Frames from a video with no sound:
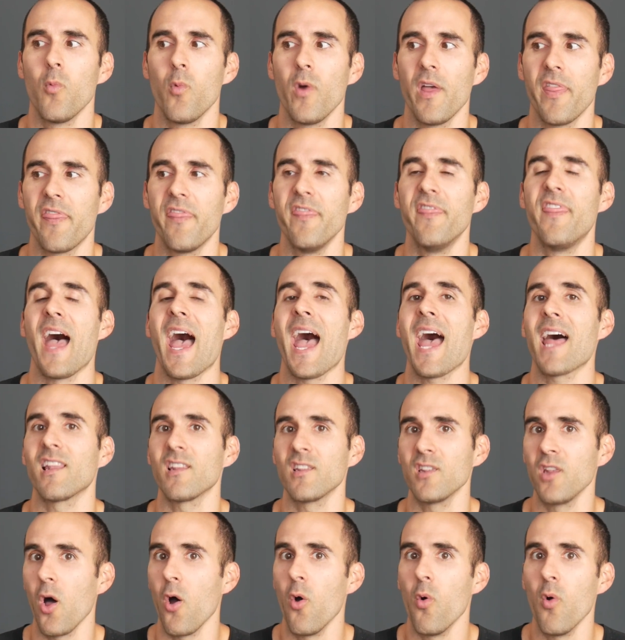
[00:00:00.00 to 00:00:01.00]
with
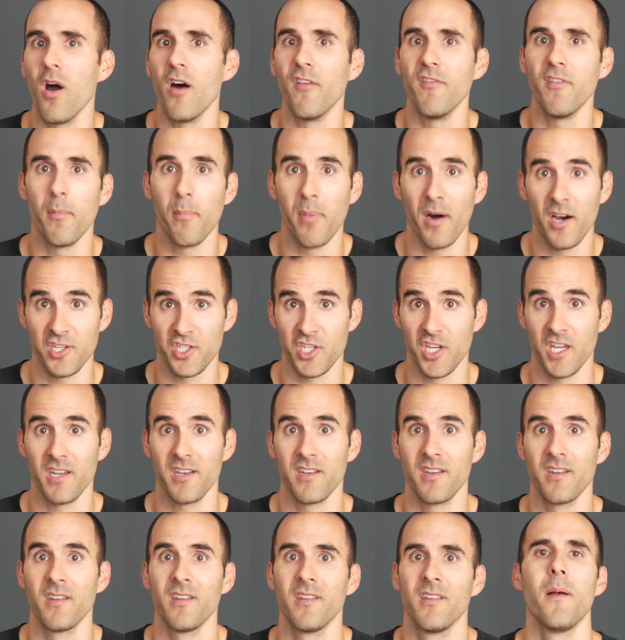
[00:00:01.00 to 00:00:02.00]
that low of a
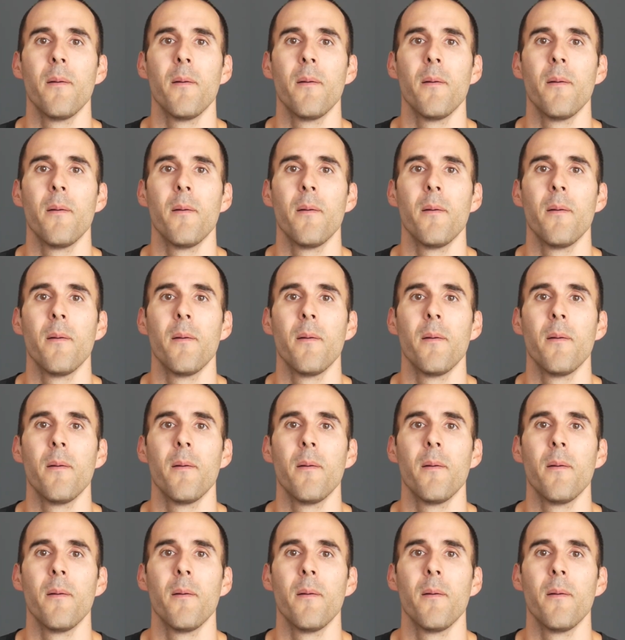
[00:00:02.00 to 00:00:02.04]
budget.